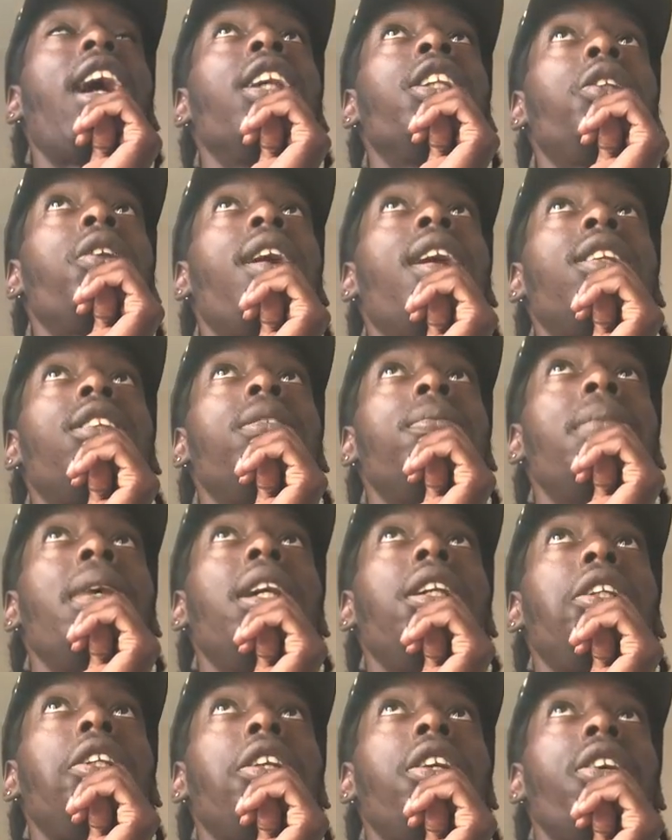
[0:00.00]
I try to
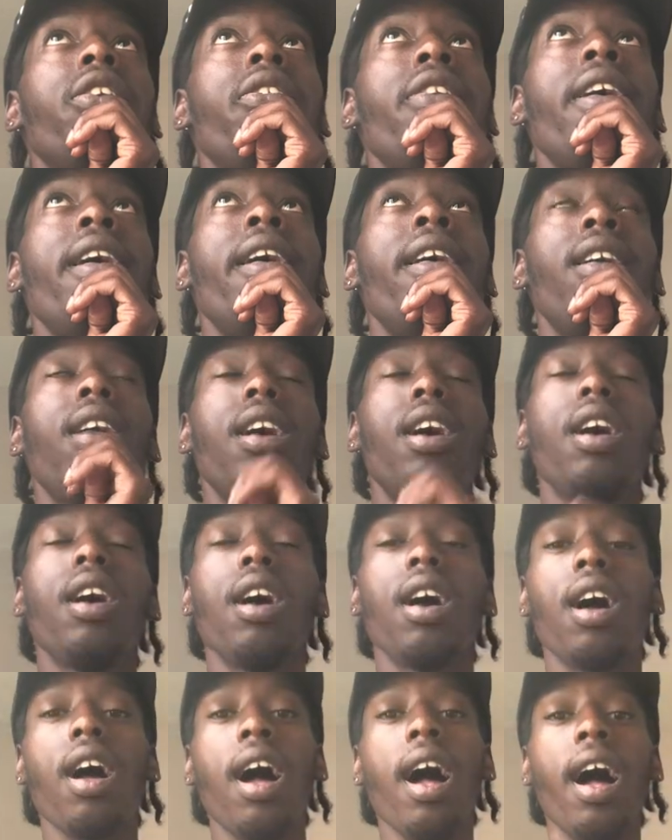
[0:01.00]
make sure that
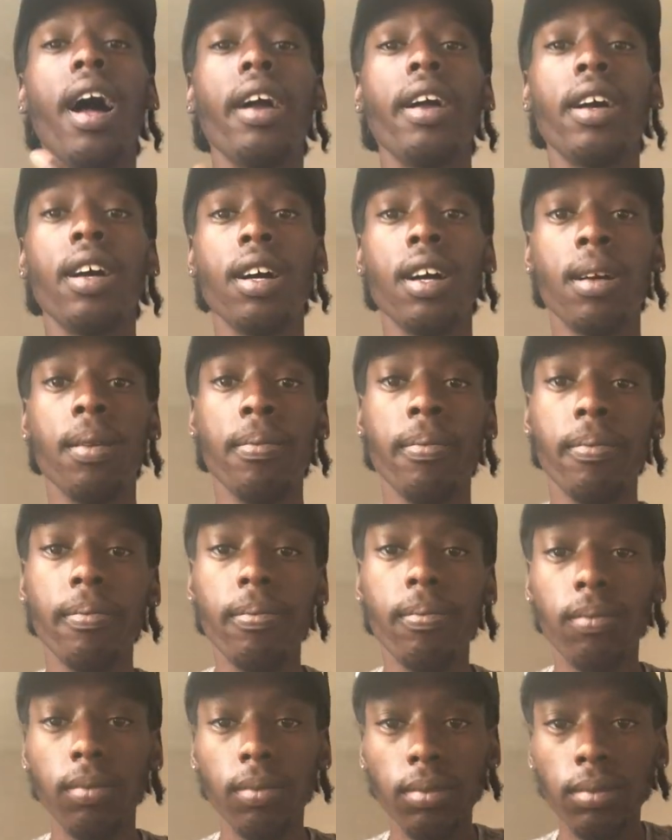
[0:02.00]
I
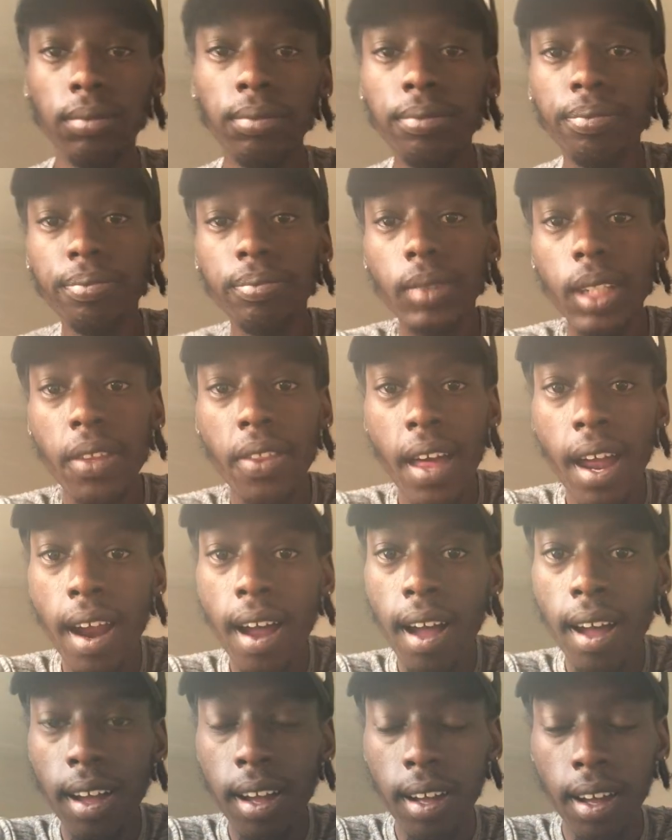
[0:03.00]
that
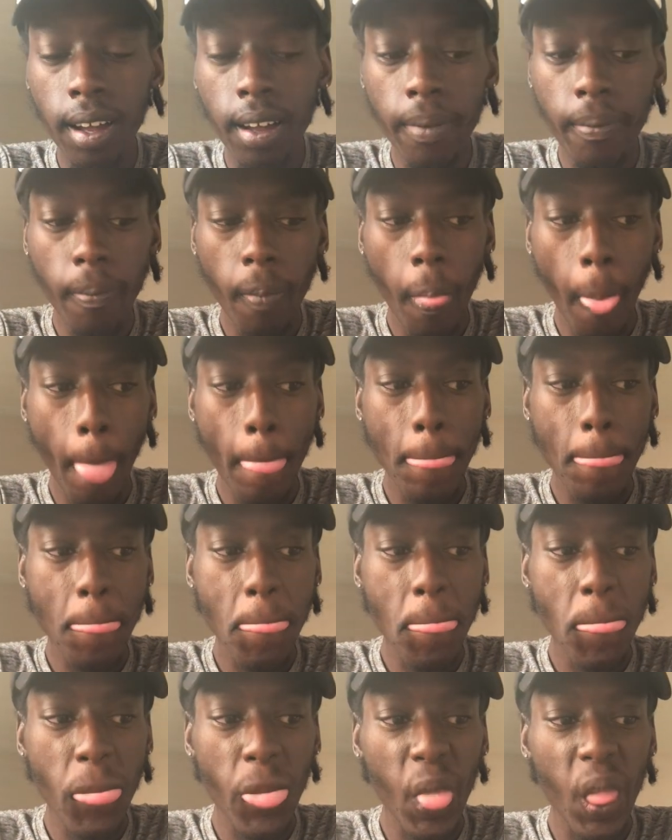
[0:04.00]
I
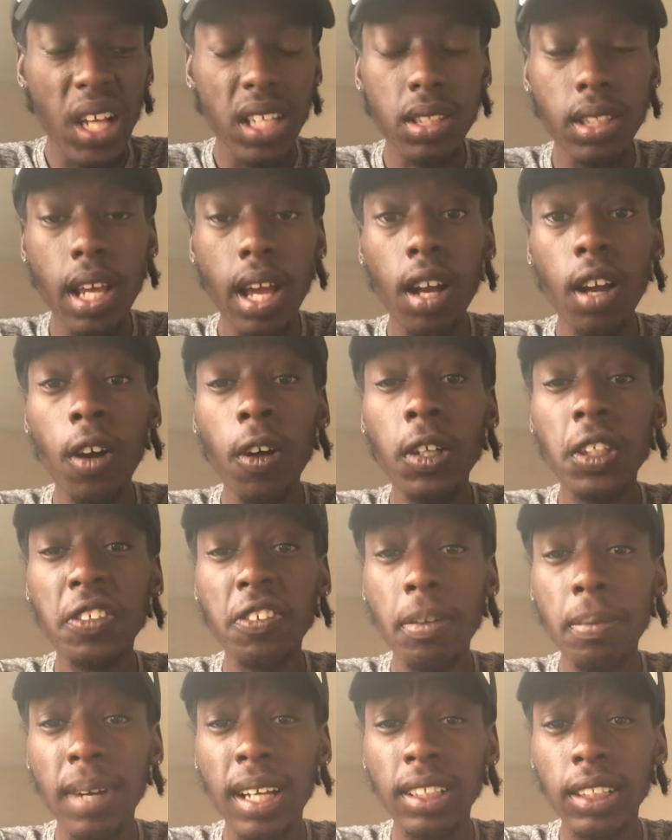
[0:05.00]
set goals
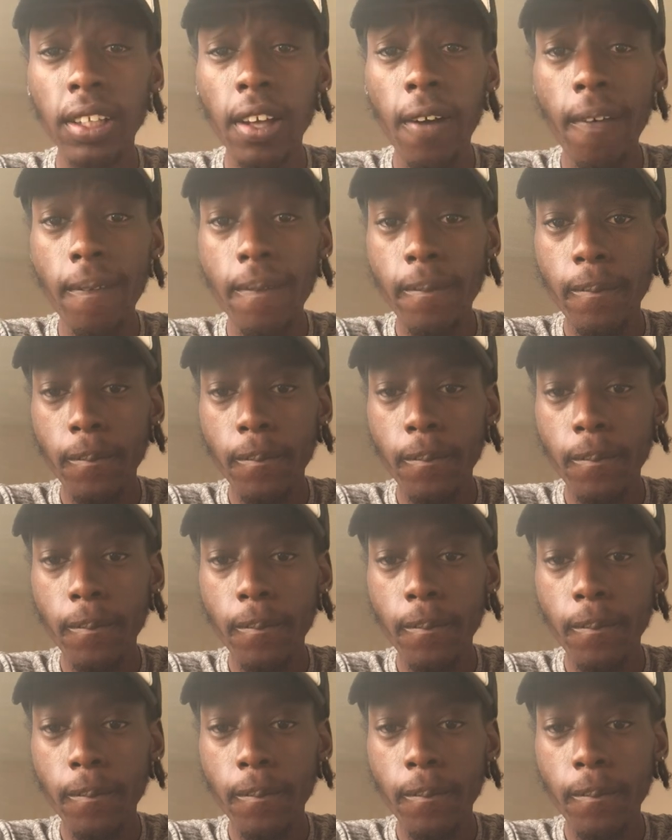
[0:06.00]
for myself.